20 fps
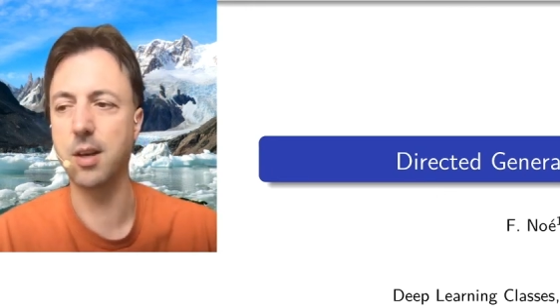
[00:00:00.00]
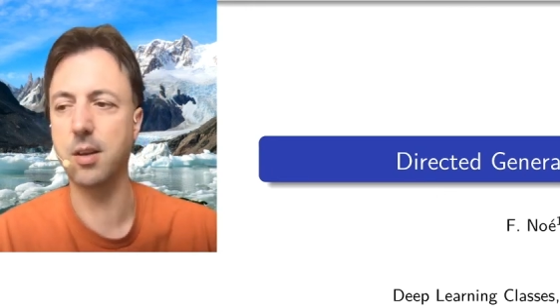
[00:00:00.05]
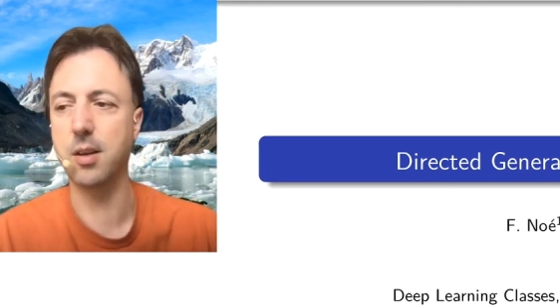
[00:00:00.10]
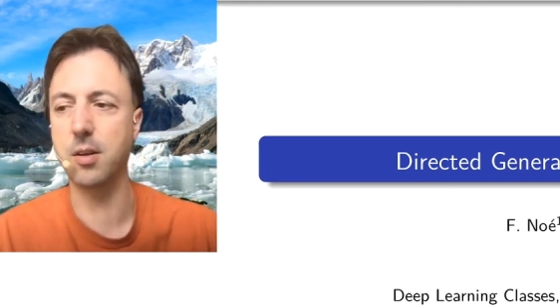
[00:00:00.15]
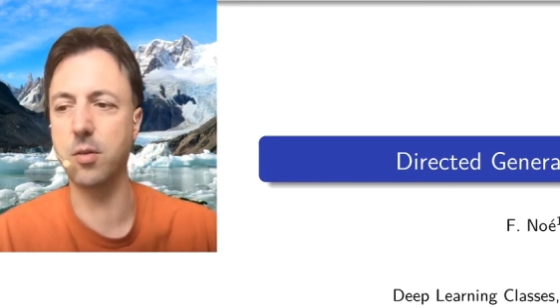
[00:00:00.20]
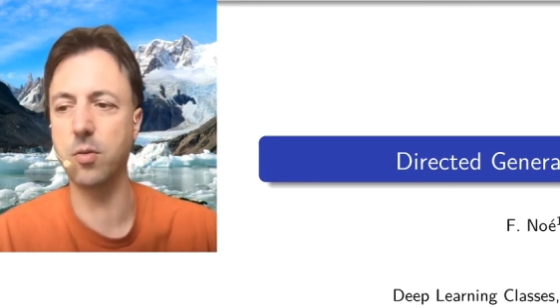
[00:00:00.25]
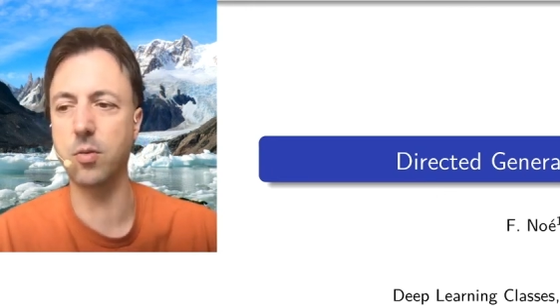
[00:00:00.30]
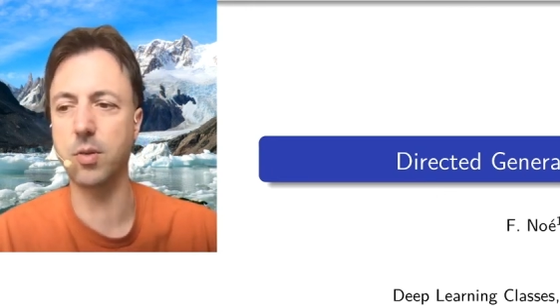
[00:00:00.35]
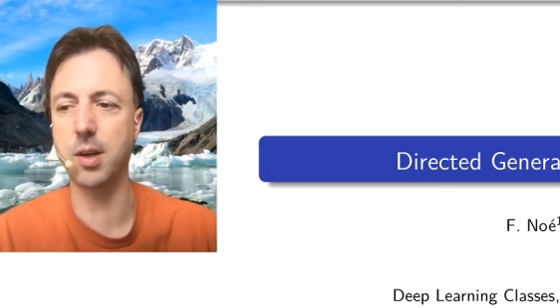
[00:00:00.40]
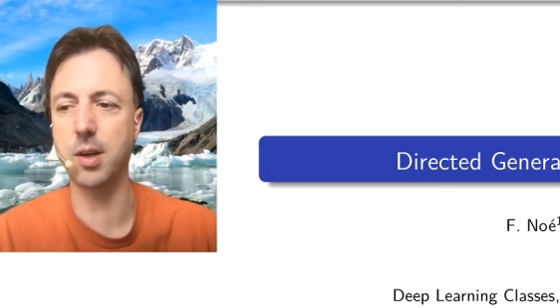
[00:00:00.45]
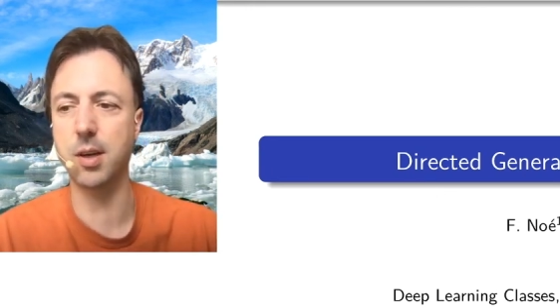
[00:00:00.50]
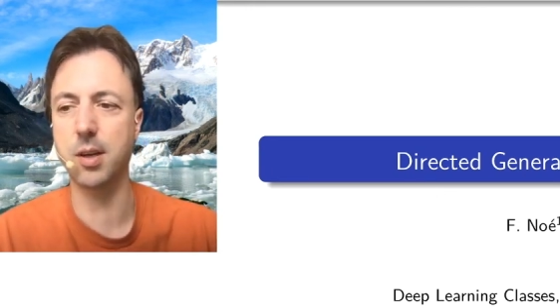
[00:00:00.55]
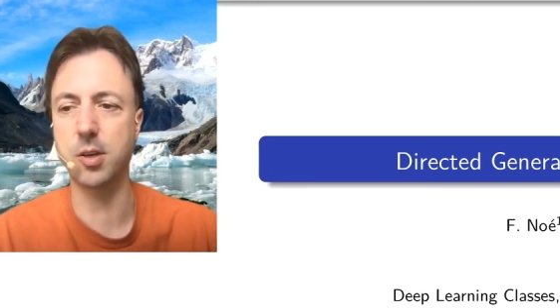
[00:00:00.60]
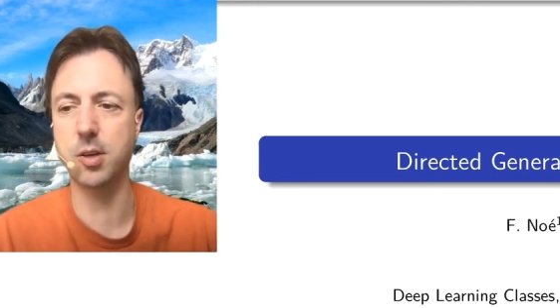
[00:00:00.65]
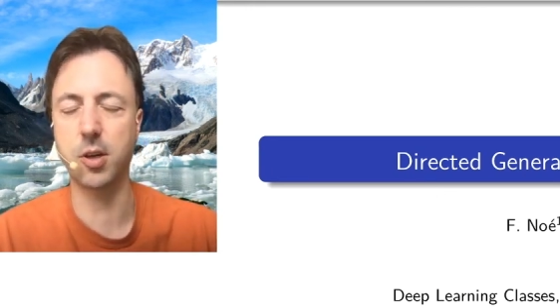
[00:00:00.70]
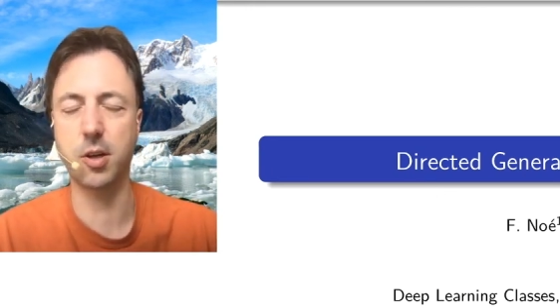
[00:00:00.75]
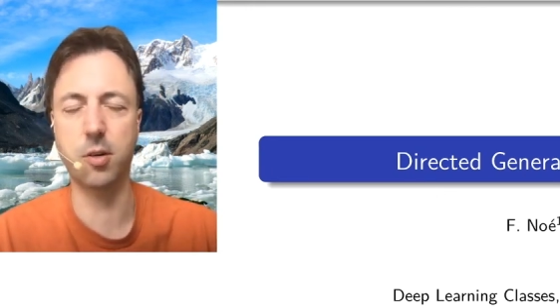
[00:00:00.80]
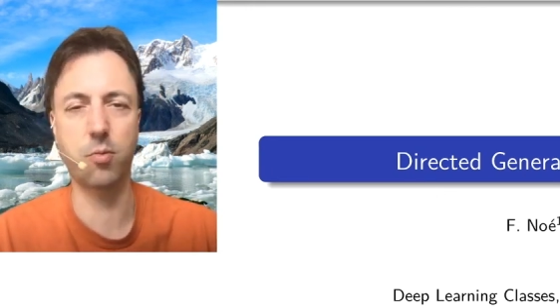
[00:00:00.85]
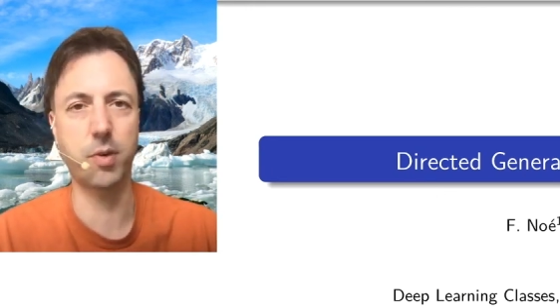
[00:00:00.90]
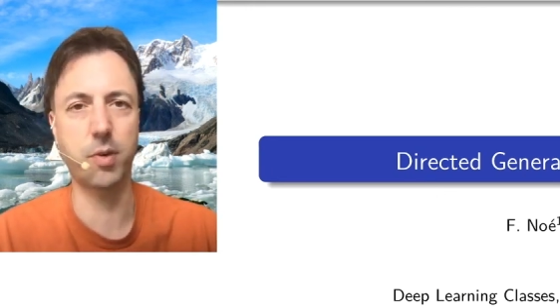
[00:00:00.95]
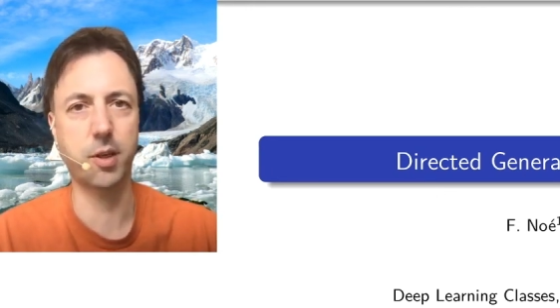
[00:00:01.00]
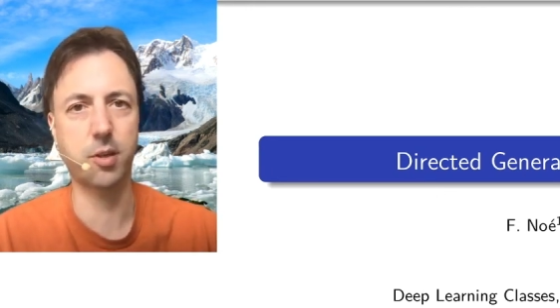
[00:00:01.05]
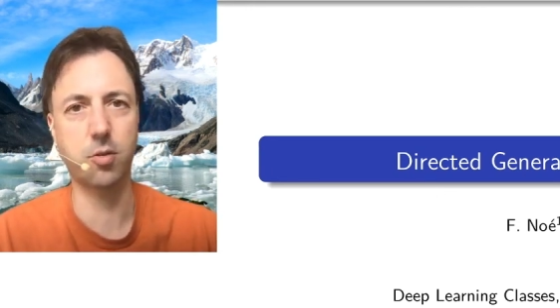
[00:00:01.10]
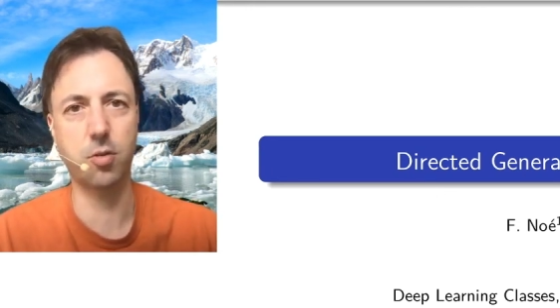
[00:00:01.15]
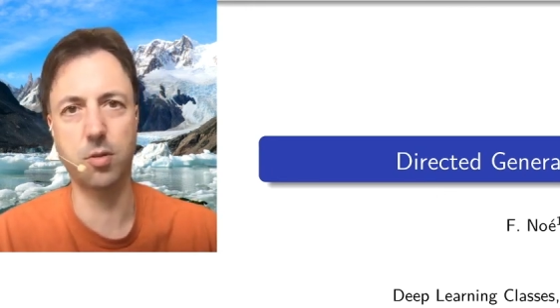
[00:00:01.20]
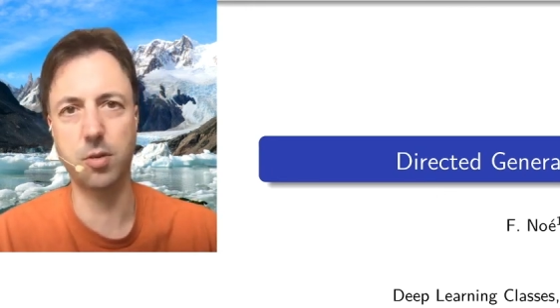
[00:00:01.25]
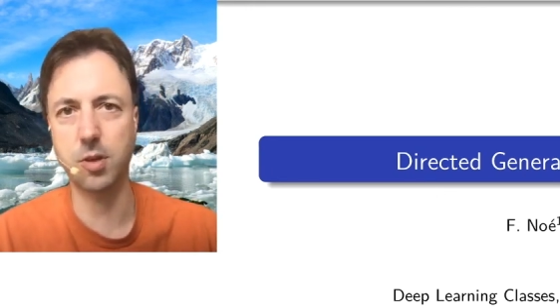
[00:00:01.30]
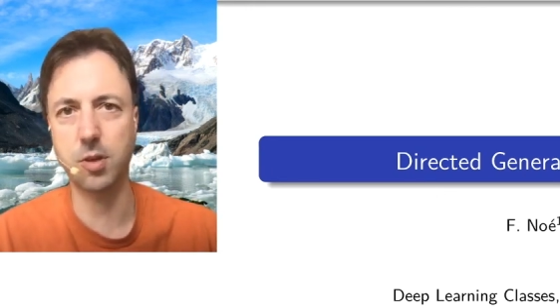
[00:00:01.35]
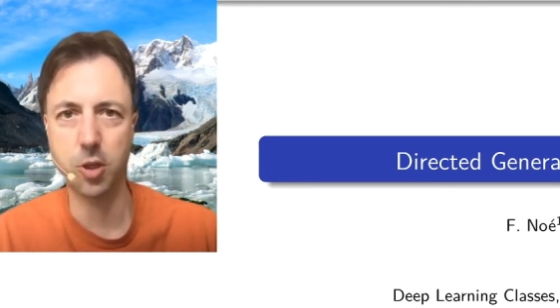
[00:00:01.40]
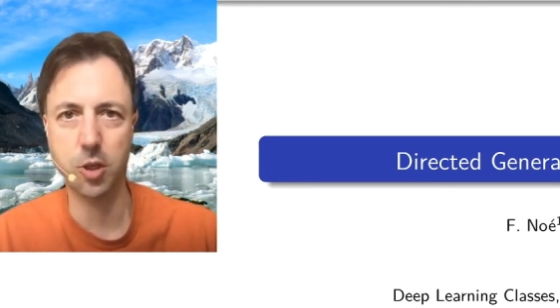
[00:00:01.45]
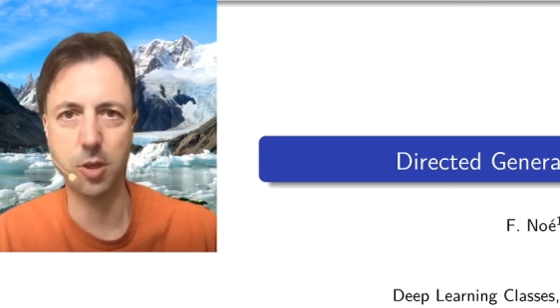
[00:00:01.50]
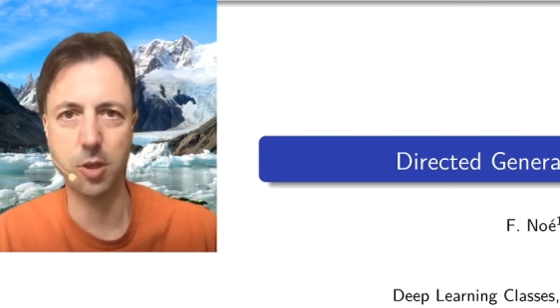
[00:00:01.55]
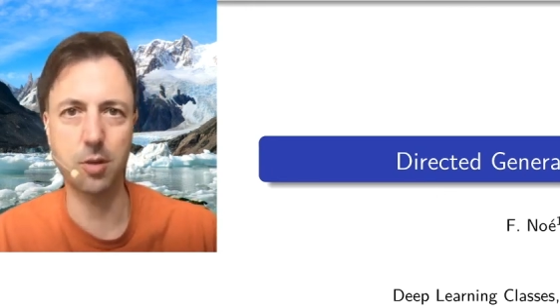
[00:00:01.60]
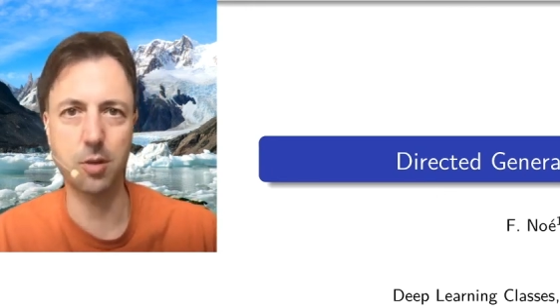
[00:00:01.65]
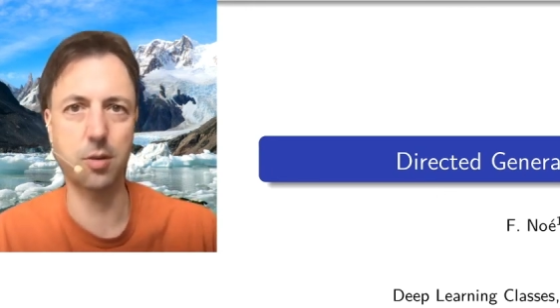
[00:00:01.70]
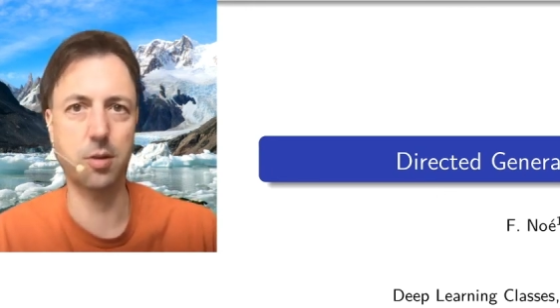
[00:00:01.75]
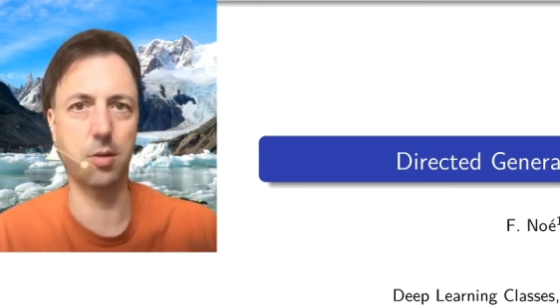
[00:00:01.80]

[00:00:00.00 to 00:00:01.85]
You can generate conditioned